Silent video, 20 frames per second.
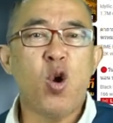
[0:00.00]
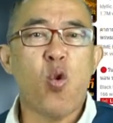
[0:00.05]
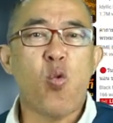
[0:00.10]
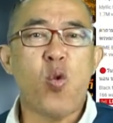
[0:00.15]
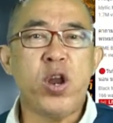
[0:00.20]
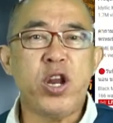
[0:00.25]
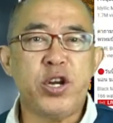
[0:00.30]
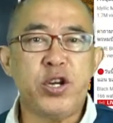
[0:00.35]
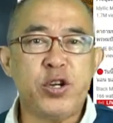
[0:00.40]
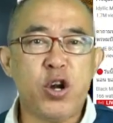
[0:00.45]

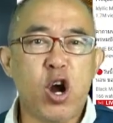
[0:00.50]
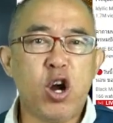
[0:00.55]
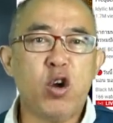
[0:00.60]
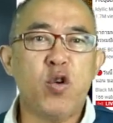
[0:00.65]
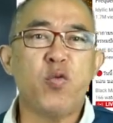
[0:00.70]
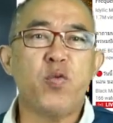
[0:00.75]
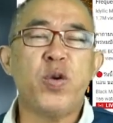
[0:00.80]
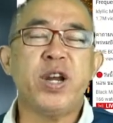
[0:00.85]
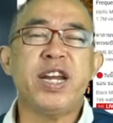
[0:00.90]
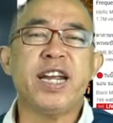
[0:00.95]
when the
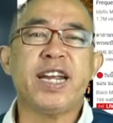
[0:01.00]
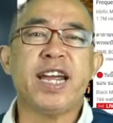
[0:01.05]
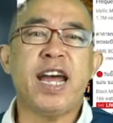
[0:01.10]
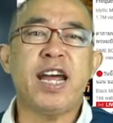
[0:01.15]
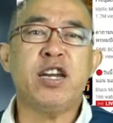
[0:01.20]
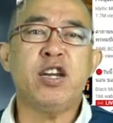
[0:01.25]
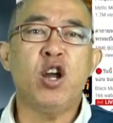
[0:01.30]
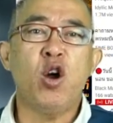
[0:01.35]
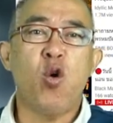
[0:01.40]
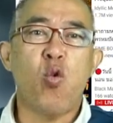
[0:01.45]
dog, when the
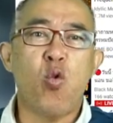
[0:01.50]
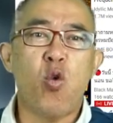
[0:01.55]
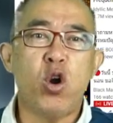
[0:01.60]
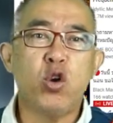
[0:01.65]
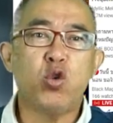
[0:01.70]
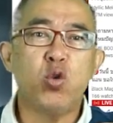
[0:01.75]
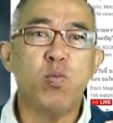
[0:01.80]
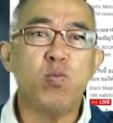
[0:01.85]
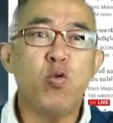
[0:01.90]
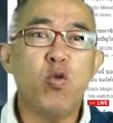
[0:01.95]
cat
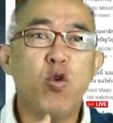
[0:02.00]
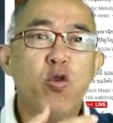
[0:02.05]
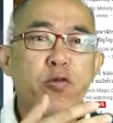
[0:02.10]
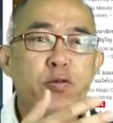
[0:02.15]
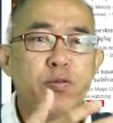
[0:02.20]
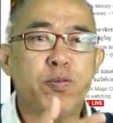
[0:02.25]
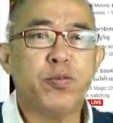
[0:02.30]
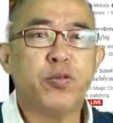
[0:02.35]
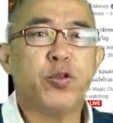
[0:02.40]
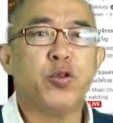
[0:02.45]
want to
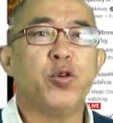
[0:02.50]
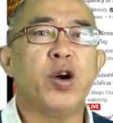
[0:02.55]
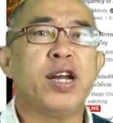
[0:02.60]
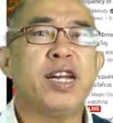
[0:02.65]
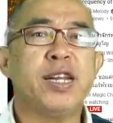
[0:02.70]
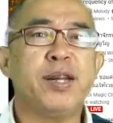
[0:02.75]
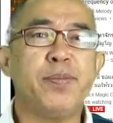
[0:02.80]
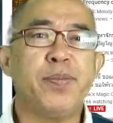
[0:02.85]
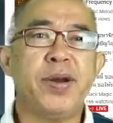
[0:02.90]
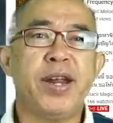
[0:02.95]
move to
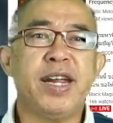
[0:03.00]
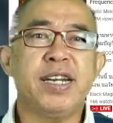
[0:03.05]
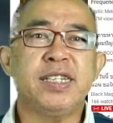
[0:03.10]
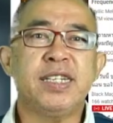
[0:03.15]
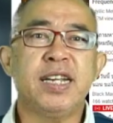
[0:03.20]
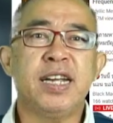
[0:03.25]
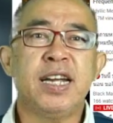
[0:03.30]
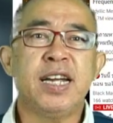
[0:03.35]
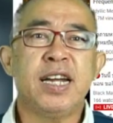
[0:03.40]
another place,